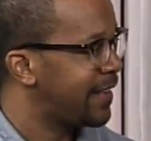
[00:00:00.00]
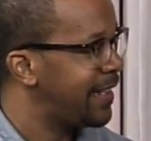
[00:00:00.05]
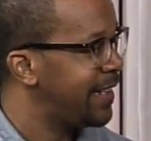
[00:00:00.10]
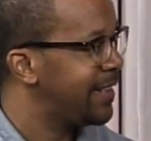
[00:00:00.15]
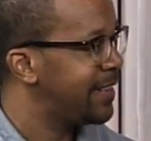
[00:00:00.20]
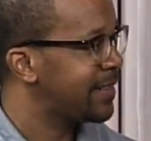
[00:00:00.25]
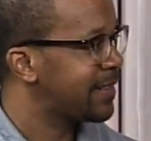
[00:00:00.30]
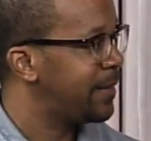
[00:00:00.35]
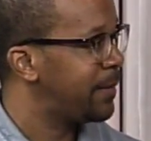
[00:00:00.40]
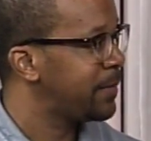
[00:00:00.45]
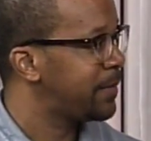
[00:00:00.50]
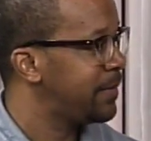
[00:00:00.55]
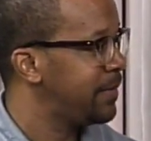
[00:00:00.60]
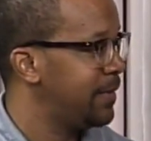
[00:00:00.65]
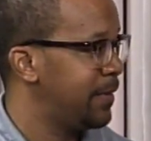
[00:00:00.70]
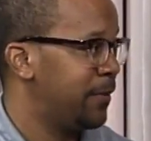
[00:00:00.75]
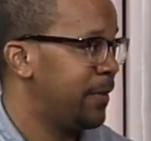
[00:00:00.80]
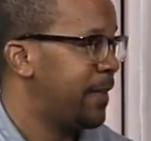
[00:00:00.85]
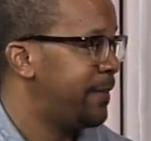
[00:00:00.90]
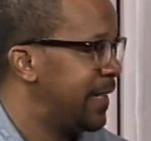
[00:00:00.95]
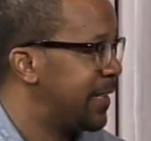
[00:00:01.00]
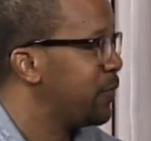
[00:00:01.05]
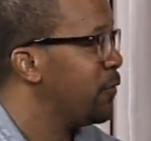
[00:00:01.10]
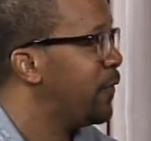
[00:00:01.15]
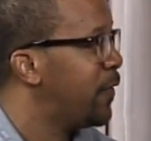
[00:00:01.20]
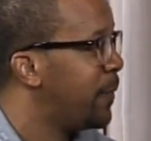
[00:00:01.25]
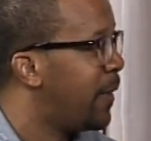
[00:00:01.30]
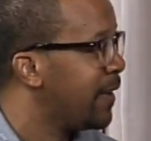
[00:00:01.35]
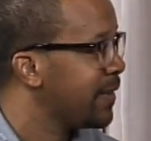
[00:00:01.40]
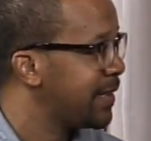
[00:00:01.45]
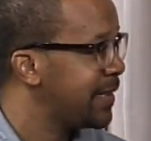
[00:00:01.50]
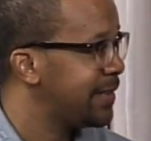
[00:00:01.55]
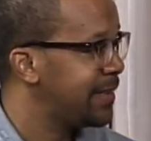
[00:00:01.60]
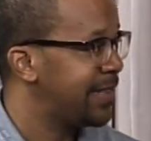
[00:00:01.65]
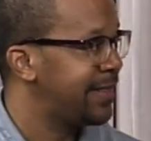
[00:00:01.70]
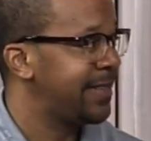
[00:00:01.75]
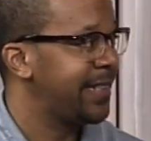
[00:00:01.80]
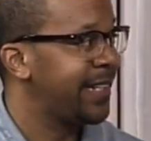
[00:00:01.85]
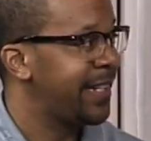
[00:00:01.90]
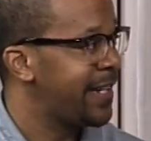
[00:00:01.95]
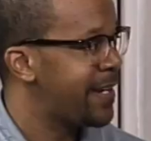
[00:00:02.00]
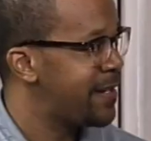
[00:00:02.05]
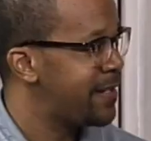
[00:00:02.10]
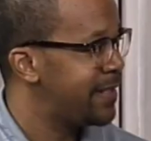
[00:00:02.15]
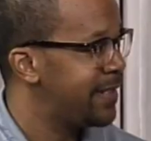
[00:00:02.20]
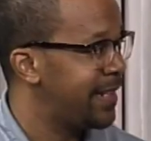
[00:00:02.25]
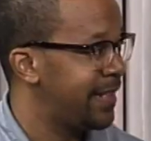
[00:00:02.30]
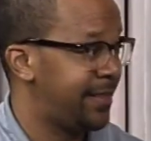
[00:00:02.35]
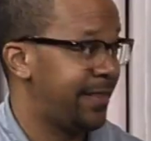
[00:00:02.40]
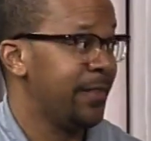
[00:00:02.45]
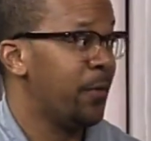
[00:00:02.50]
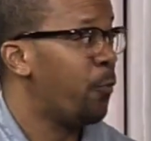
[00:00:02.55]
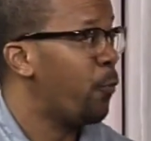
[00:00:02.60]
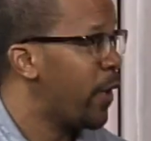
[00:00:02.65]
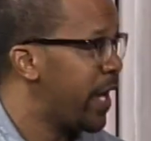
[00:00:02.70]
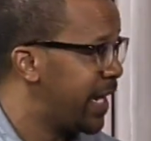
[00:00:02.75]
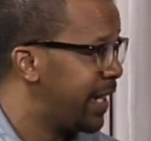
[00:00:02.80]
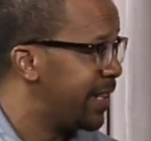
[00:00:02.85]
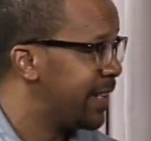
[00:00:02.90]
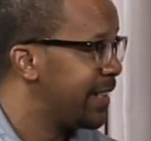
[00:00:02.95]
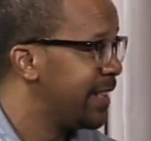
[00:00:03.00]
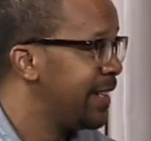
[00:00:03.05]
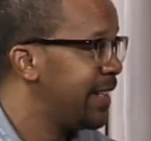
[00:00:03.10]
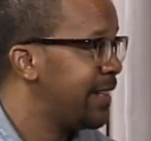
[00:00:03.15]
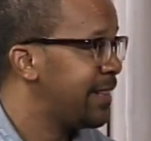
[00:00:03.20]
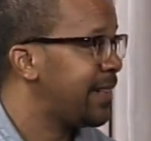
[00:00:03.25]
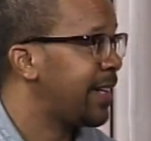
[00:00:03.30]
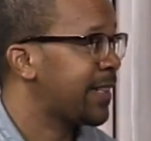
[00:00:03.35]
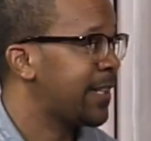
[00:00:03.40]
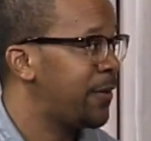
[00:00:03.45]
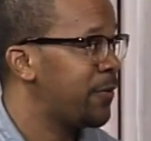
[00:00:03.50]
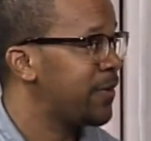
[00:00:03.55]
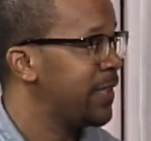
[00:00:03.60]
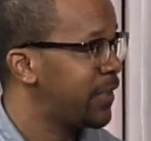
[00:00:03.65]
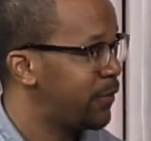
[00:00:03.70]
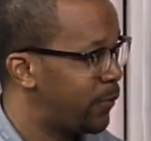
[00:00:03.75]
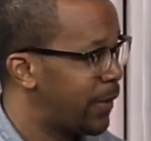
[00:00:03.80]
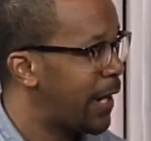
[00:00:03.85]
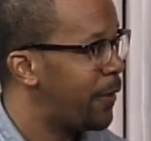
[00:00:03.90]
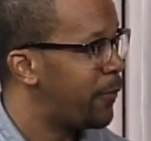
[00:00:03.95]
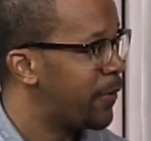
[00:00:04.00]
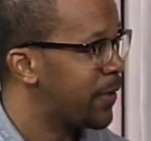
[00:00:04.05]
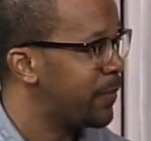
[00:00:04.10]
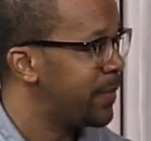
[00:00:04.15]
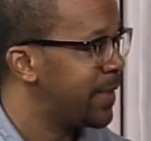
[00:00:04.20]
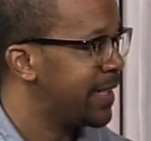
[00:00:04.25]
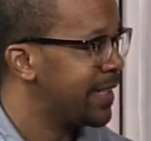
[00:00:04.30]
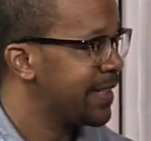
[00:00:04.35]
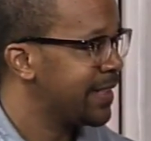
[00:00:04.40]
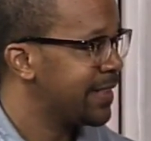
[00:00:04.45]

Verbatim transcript: kids come, you know, they visit them football season, they see the energy, they see them winning, like, coach, this is where I want to be.